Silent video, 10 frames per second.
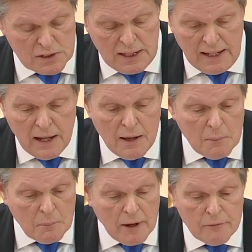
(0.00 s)
today,
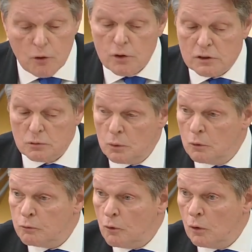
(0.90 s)
my focus will
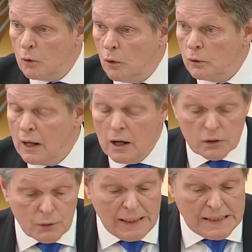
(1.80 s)
fall on
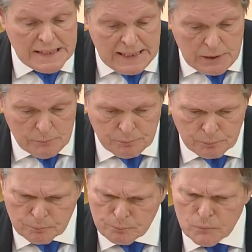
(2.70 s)
Article
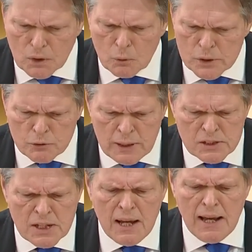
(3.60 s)
18, which
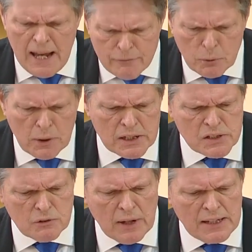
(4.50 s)
reads, "Everyone has
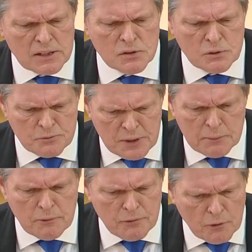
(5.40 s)
the right to
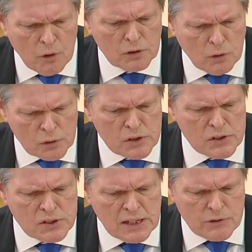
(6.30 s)
freedom of thought,
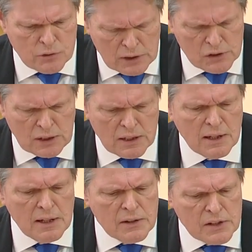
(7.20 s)
conscience, and religion.
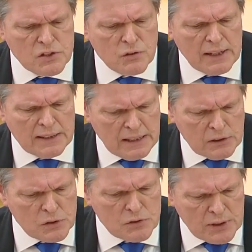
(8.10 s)
This right
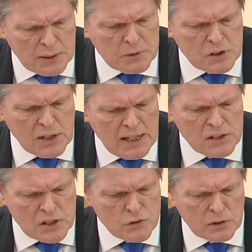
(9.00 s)
includes freedom to
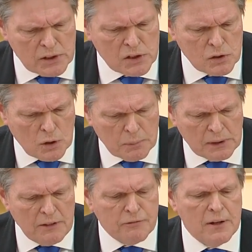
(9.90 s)
change his religion or
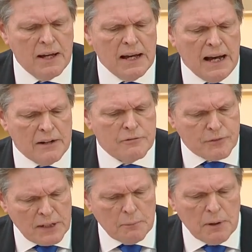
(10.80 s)
belief, and
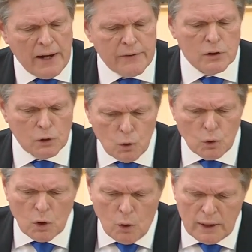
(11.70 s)
freedom either
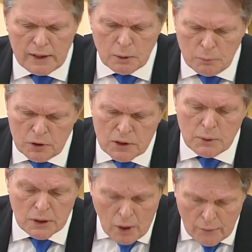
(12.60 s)
alone or in community
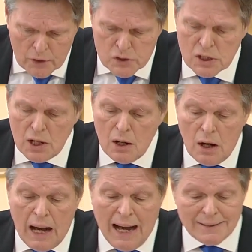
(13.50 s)
with others,
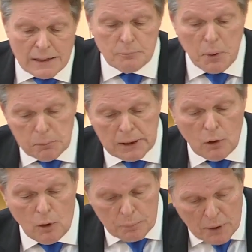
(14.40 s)
and in public
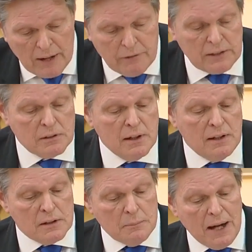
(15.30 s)
or private,
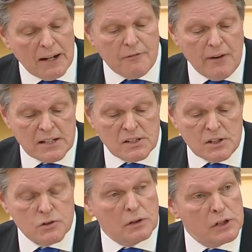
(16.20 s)
to manifest
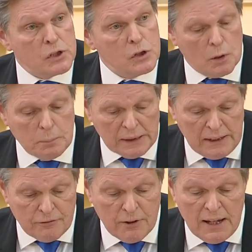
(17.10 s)
his religion or
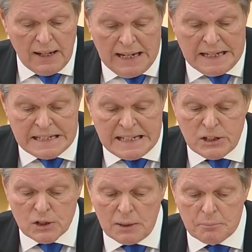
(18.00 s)
belief in
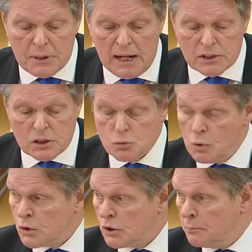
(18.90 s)
teaching, practice,
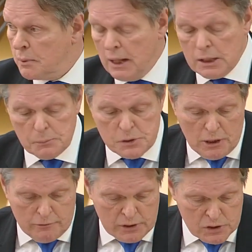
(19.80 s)
worship, and
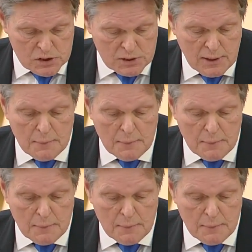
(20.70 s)
observance."